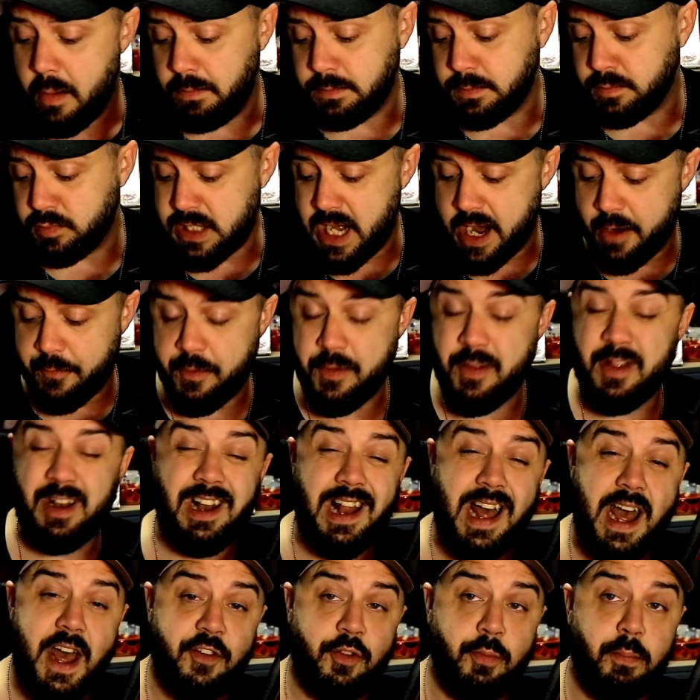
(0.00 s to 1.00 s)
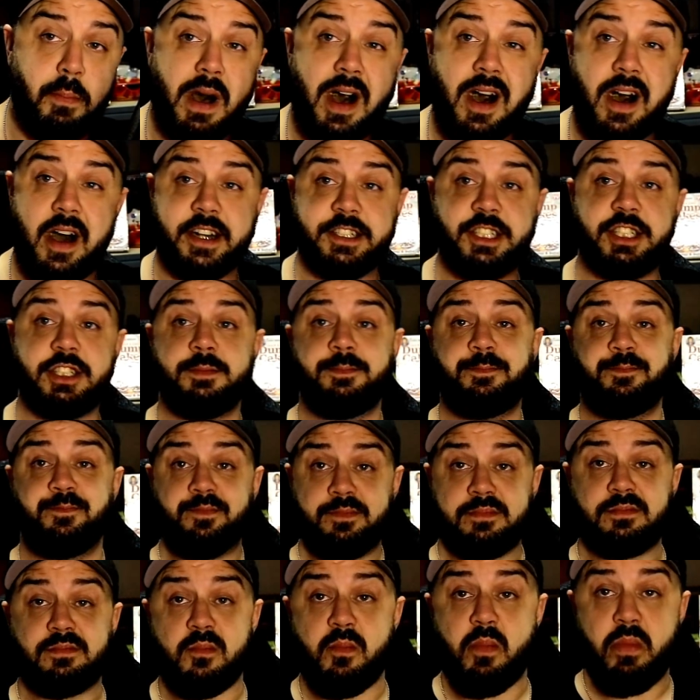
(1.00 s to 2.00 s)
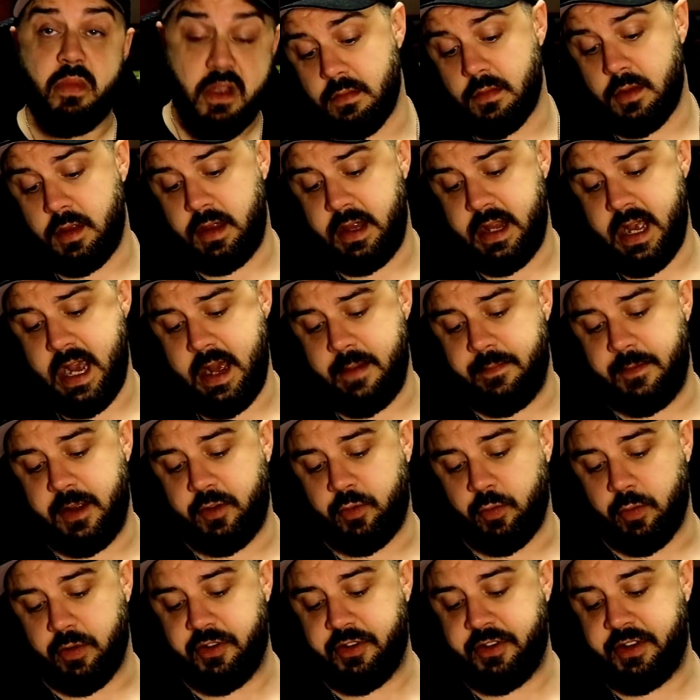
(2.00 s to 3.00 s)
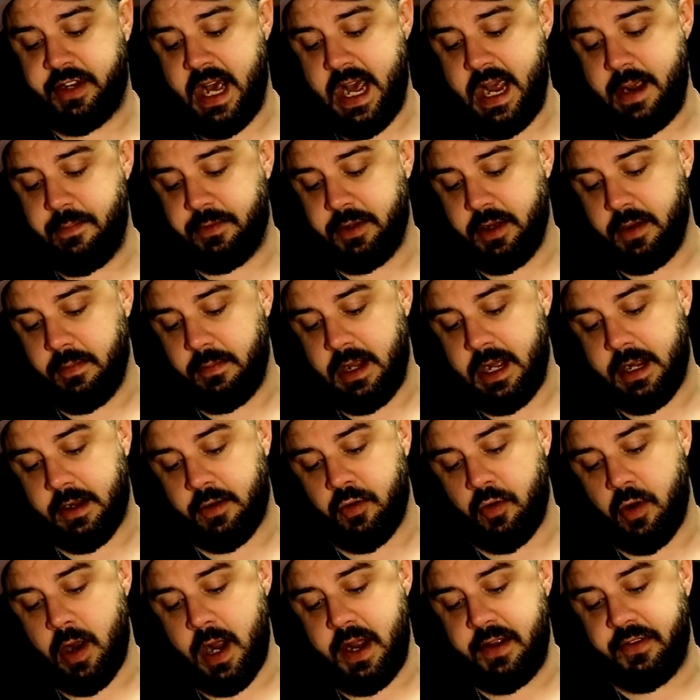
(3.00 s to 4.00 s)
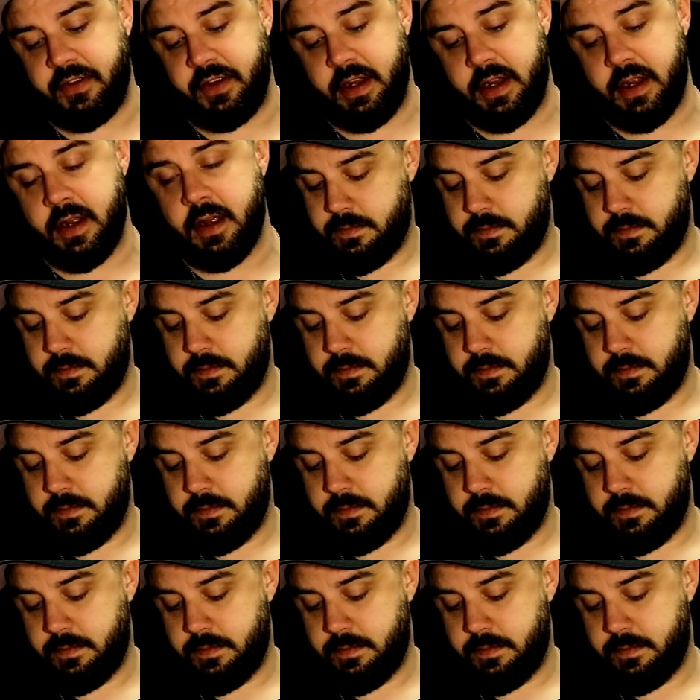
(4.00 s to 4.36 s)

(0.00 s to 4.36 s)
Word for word: Now for the last box. Damn, this one's taped up like crazy.